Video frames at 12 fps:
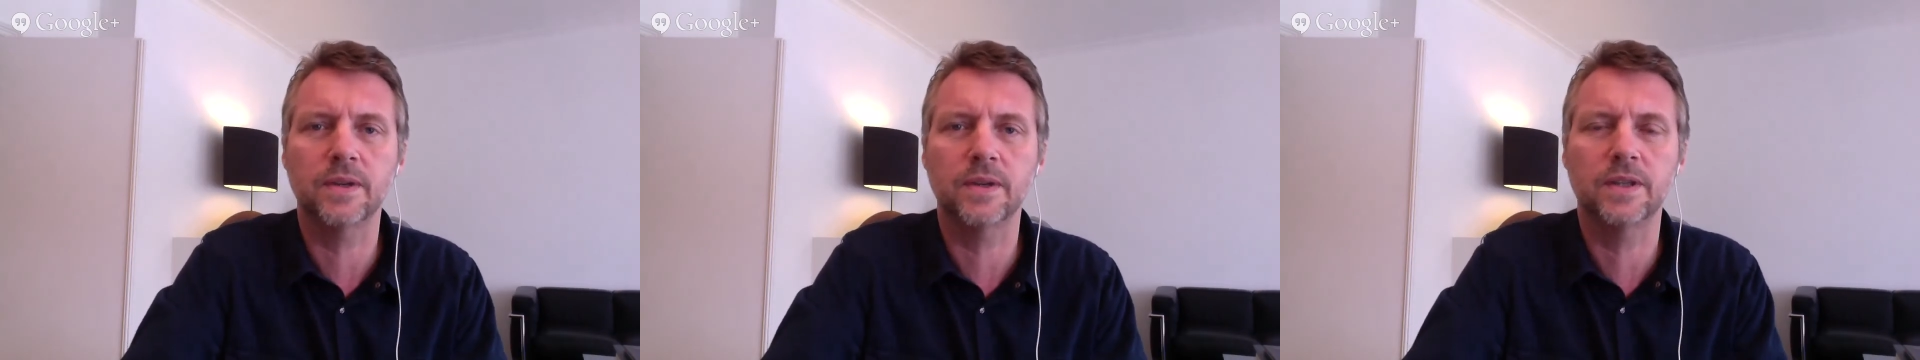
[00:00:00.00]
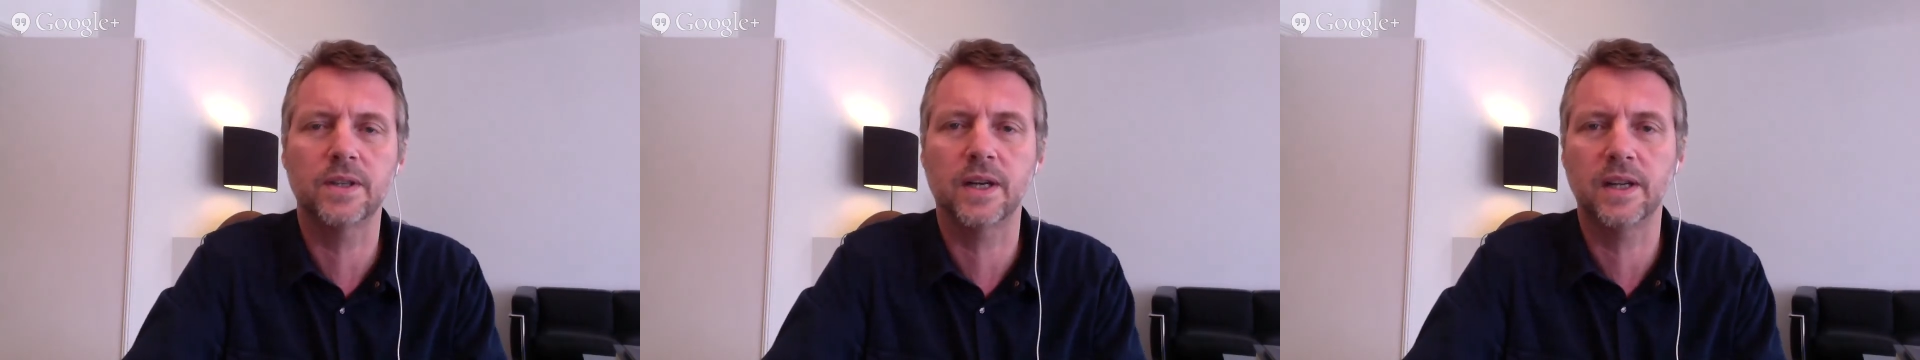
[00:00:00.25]

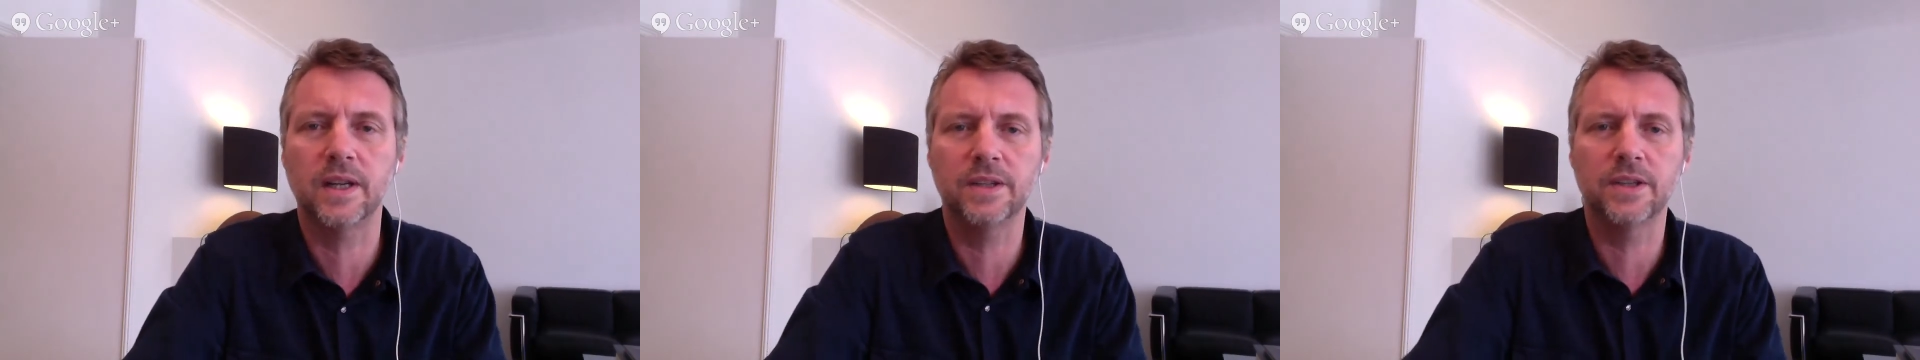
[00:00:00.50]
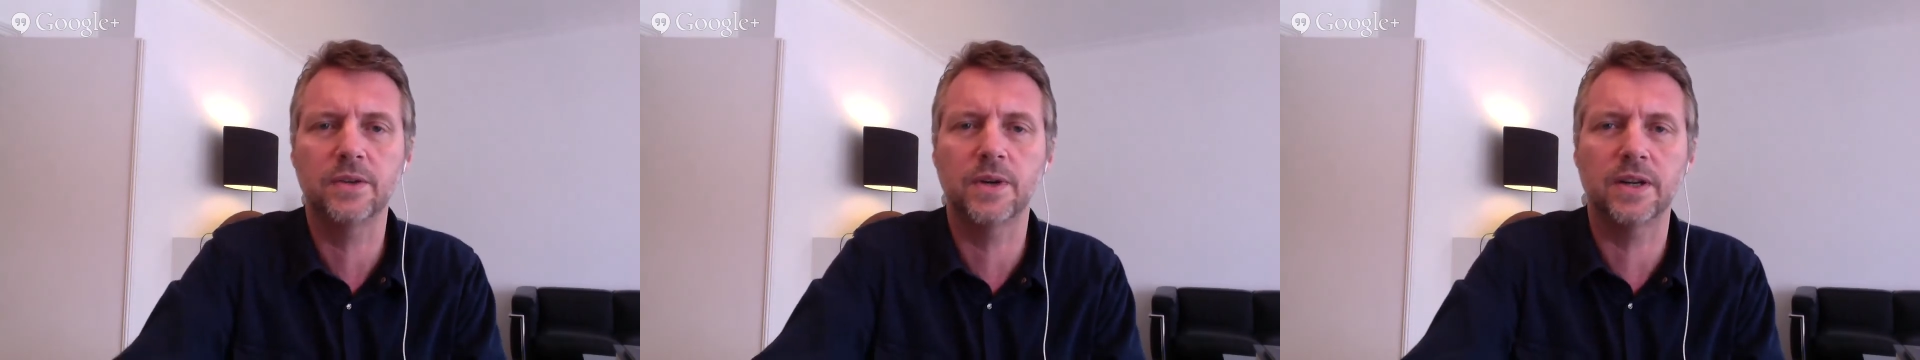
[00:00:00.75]
entirely
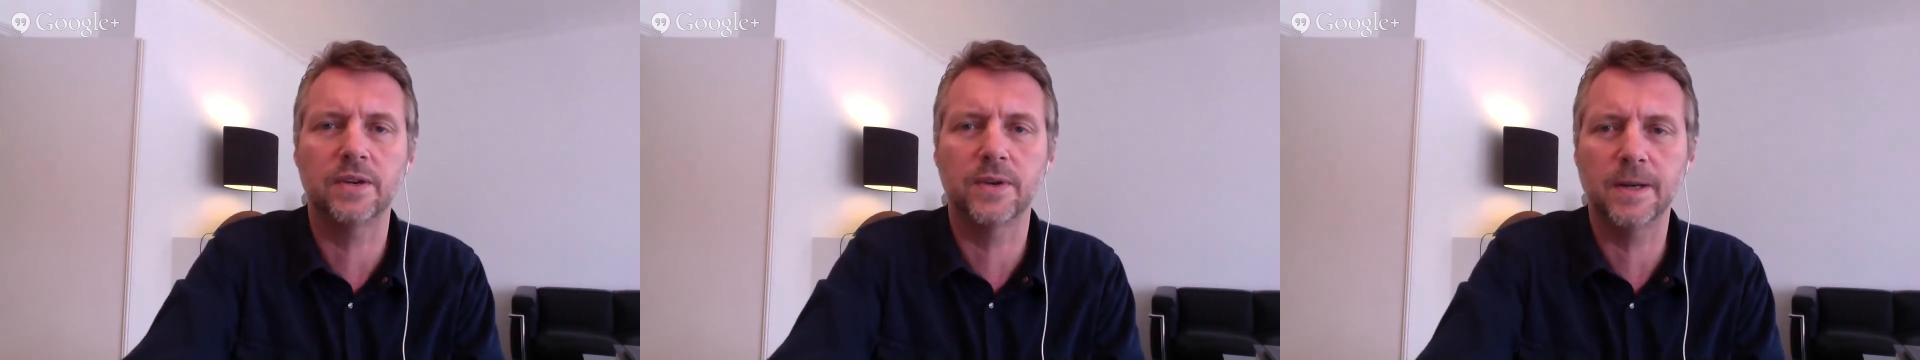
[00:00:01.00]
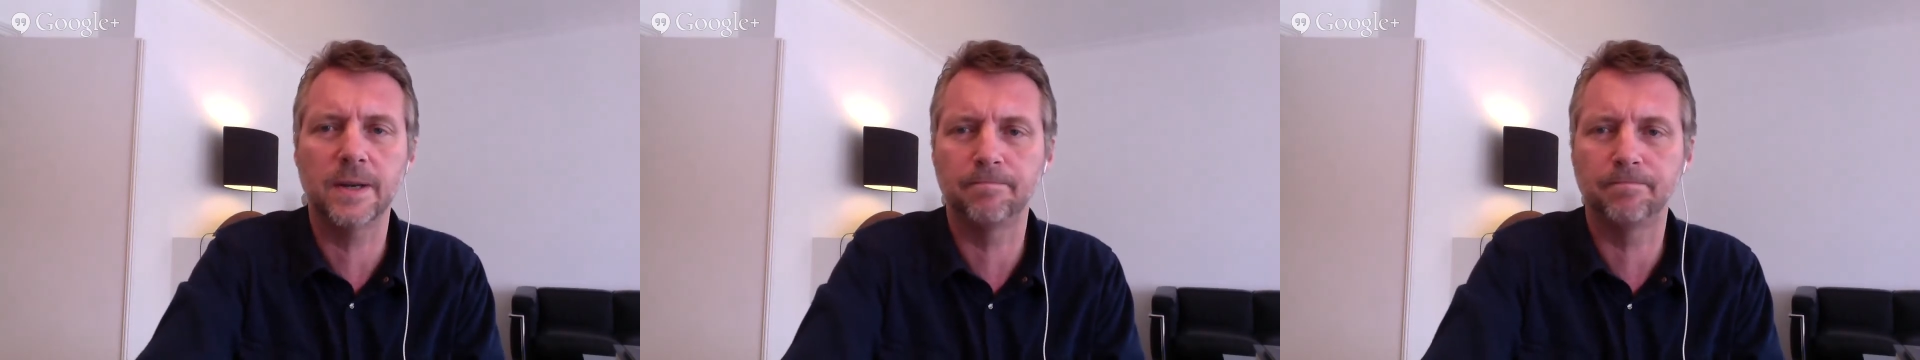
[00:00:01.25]
integrated,
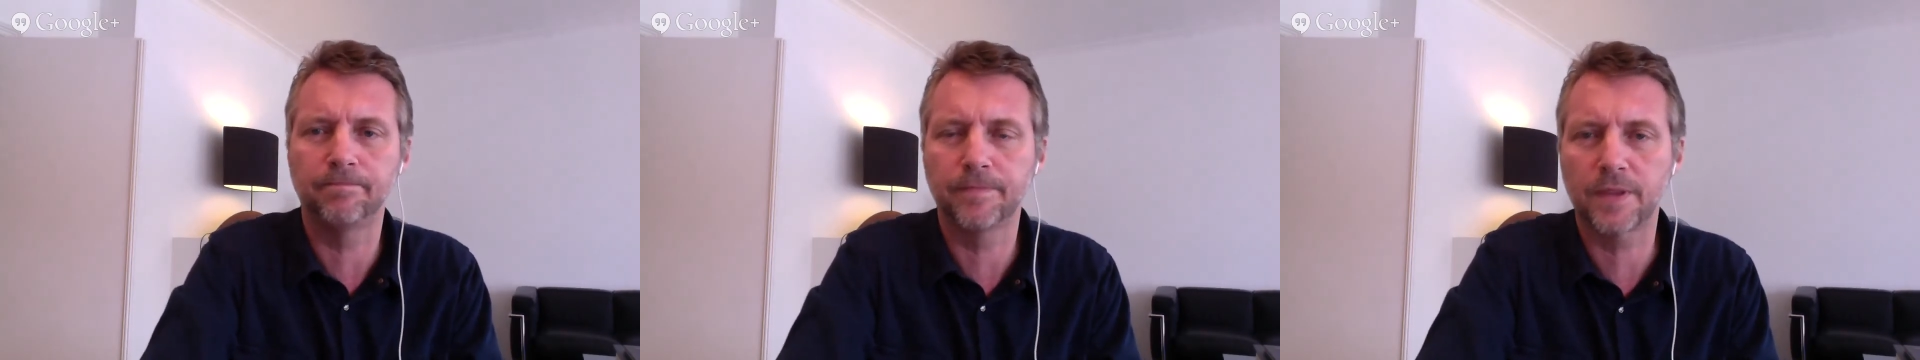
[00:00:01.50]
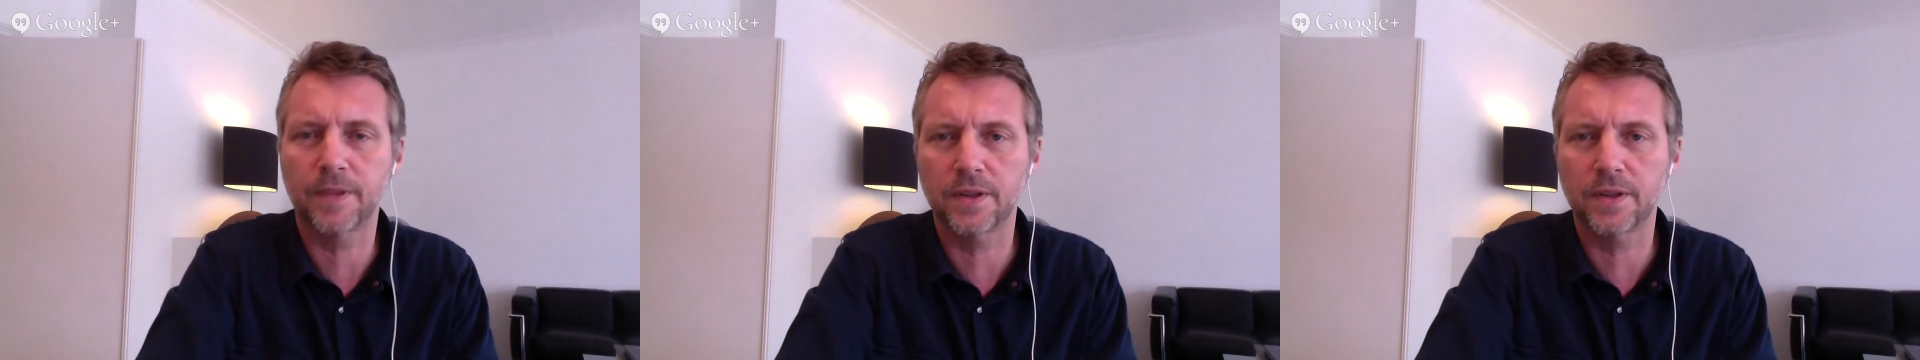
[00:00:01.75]
right?
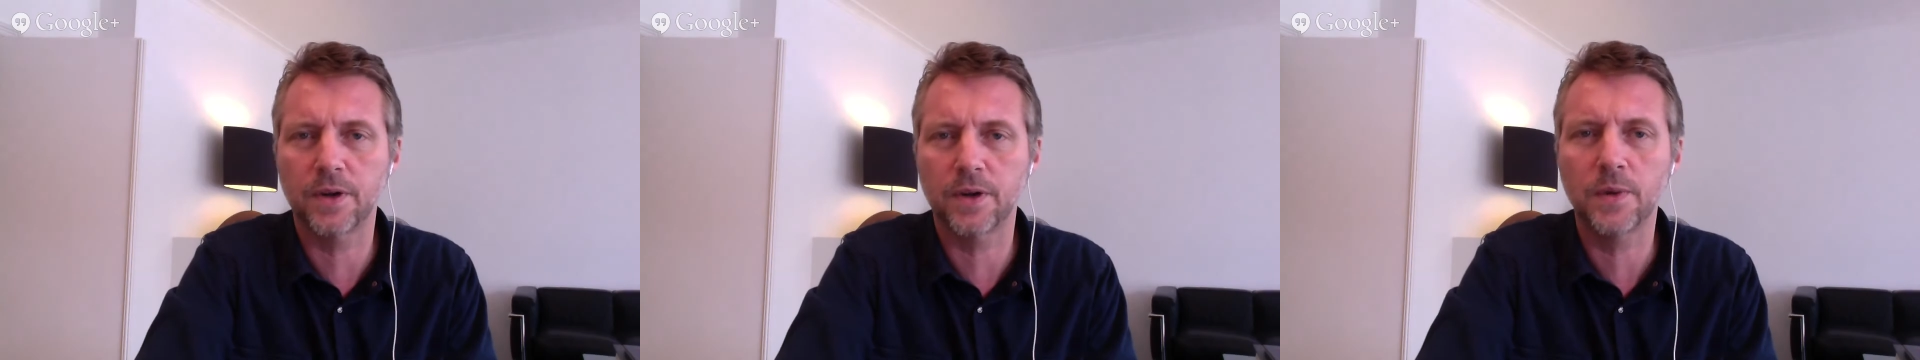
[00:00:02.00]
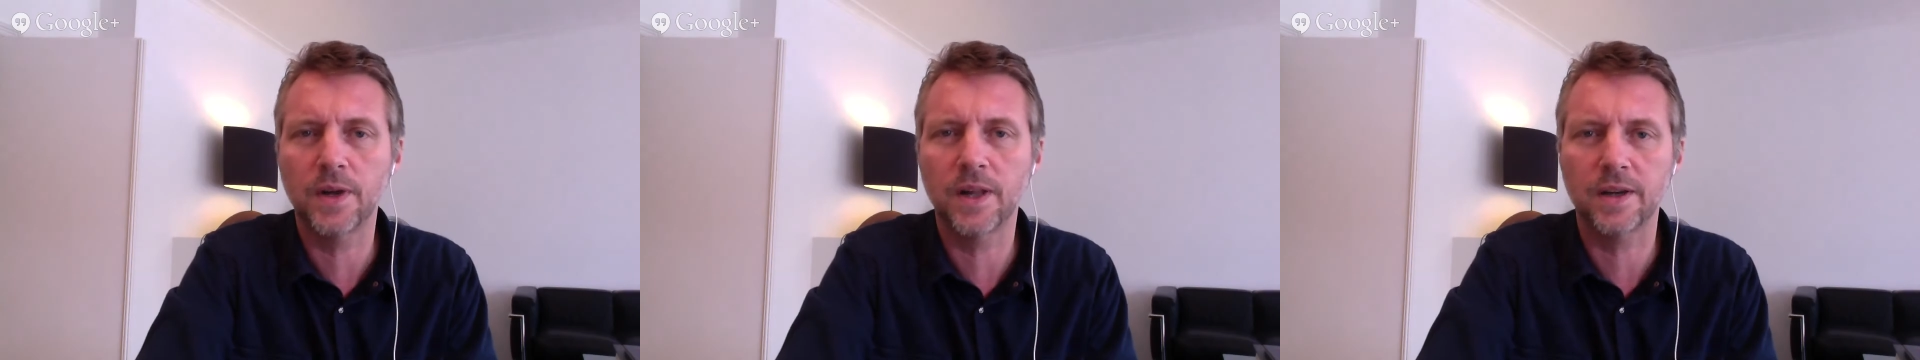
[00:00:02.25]
So they're
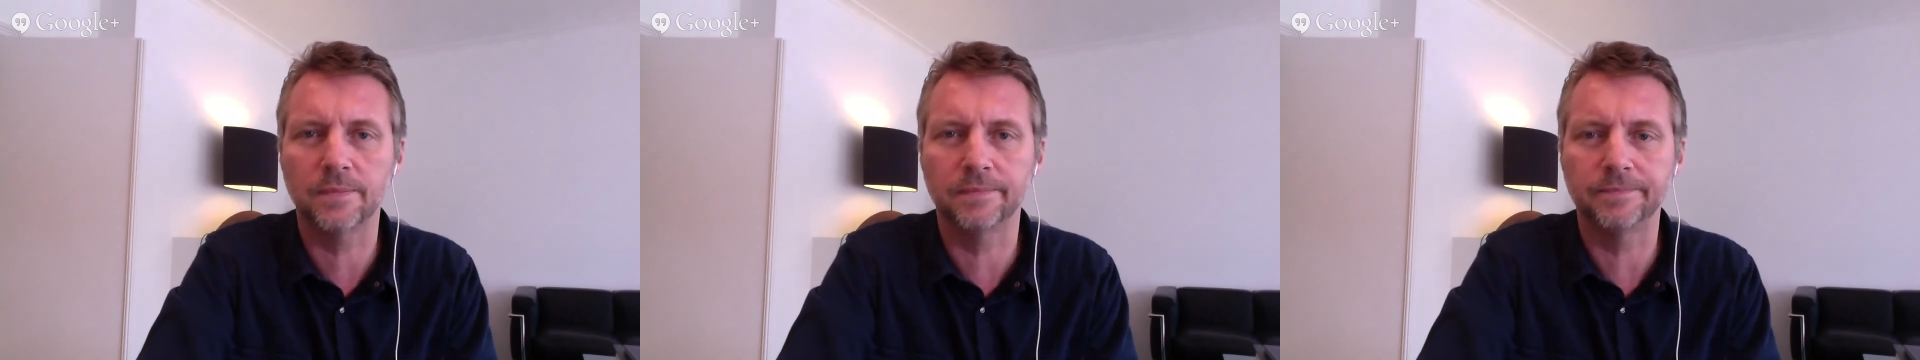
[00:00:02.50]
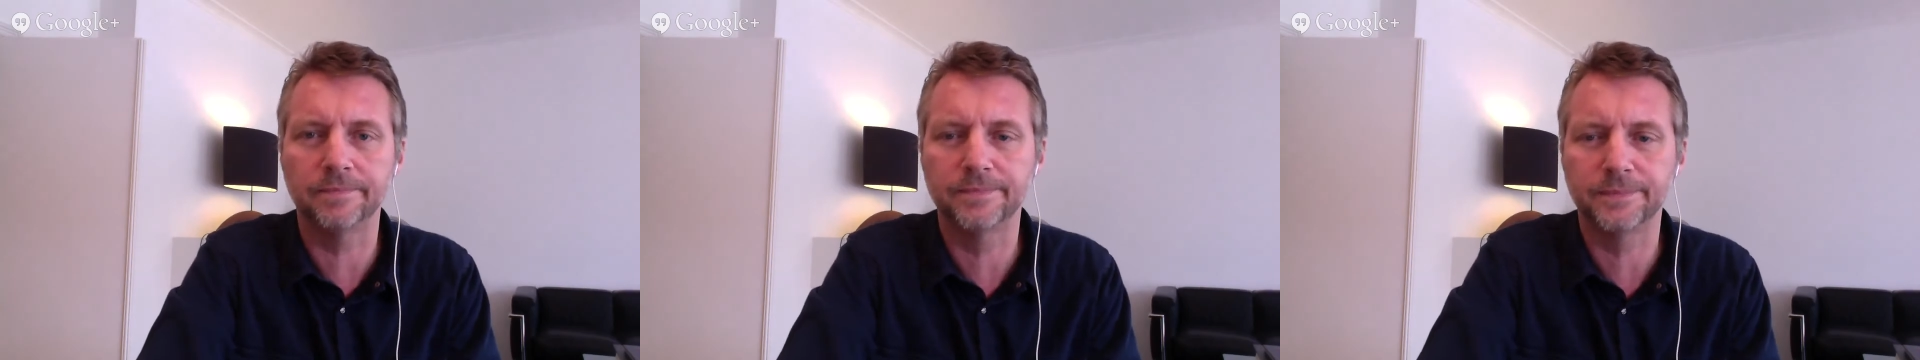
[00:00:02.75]
all
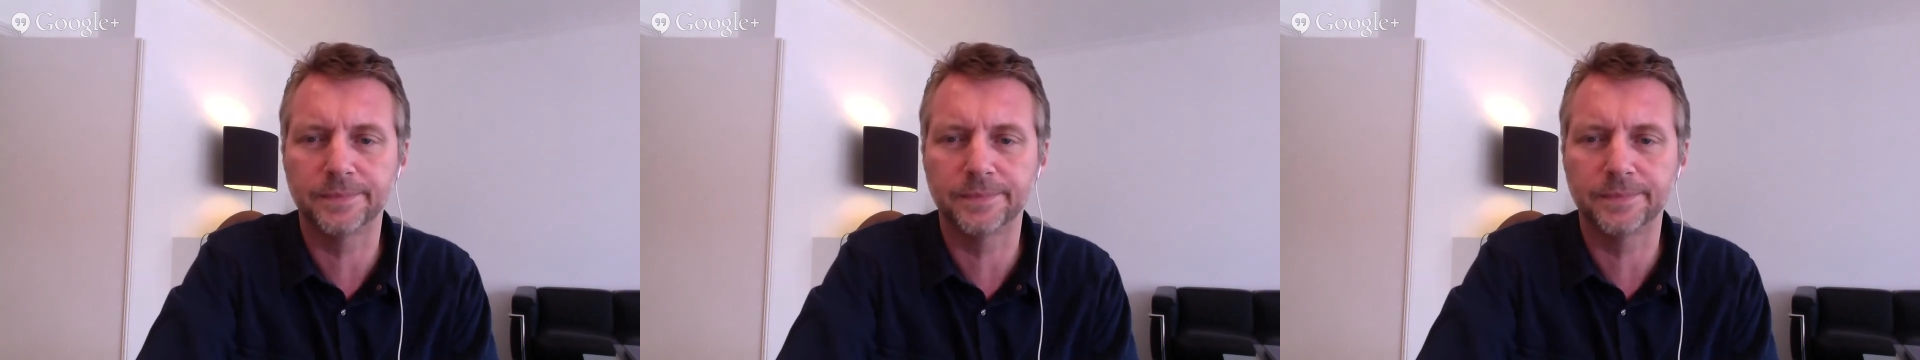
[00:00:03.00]
welcome.